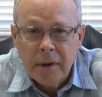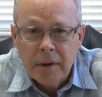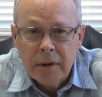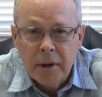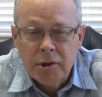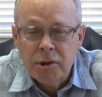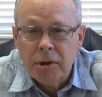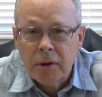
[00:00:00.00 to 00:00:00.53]

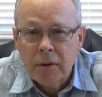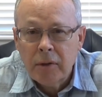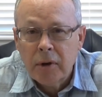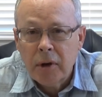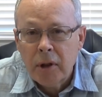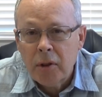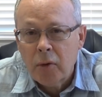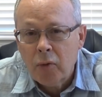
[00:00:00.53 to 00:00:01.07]
Did you know that
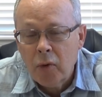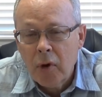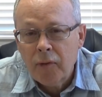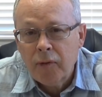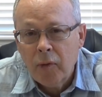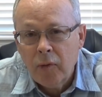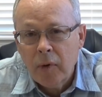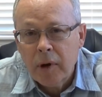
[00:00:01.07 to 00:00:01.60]
on the
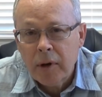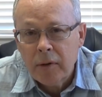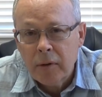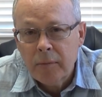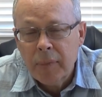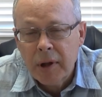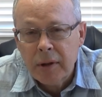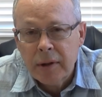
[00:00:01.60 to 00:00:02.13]
roof of one of
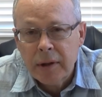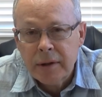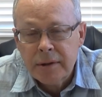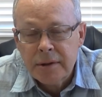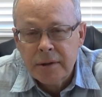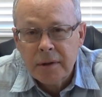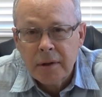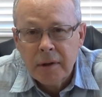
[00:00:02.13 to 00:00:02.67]
their
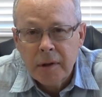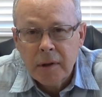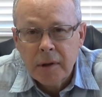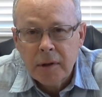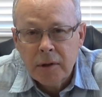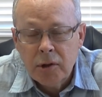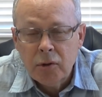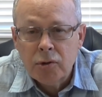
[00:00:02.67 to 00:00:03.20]
buildings,
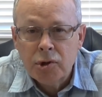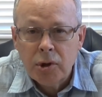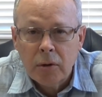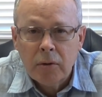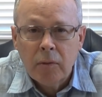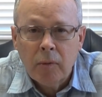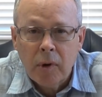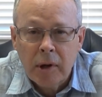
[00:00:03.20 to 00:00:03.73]
two
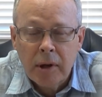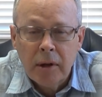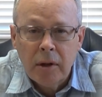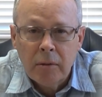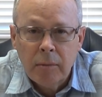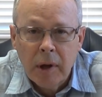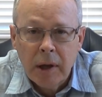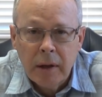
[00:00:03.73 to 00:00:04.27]
children were
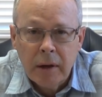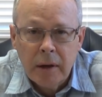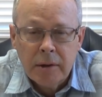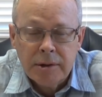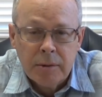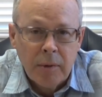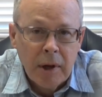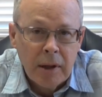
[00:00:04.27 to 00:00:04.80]
killed by an
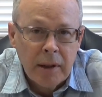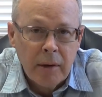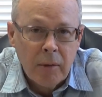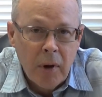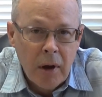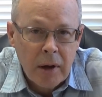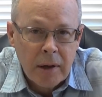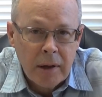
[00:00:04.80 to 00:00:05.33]
Israeli
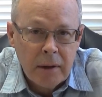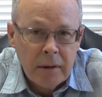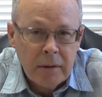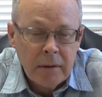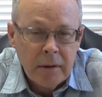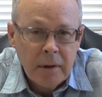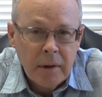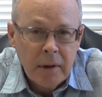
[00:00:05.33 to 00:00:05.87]
rocket?
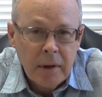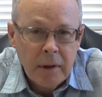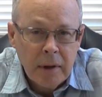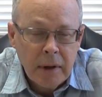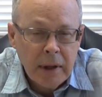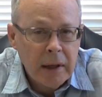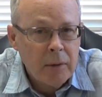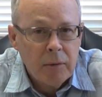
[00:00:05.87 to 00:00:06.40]

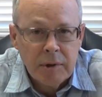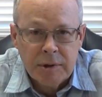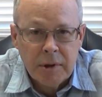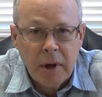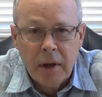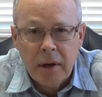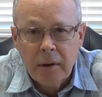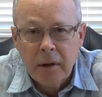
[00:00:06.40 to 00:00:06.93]
It was
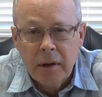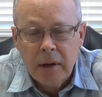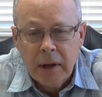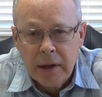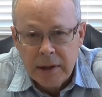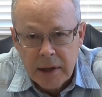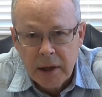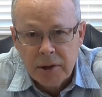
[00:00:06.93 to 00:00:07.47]
not a,
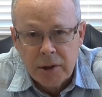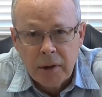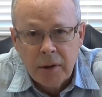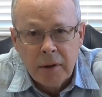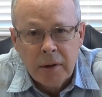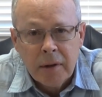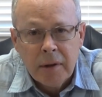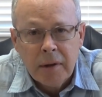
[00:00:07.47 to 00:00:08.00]

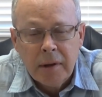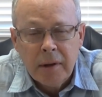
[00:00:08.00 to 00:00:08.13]
intentional.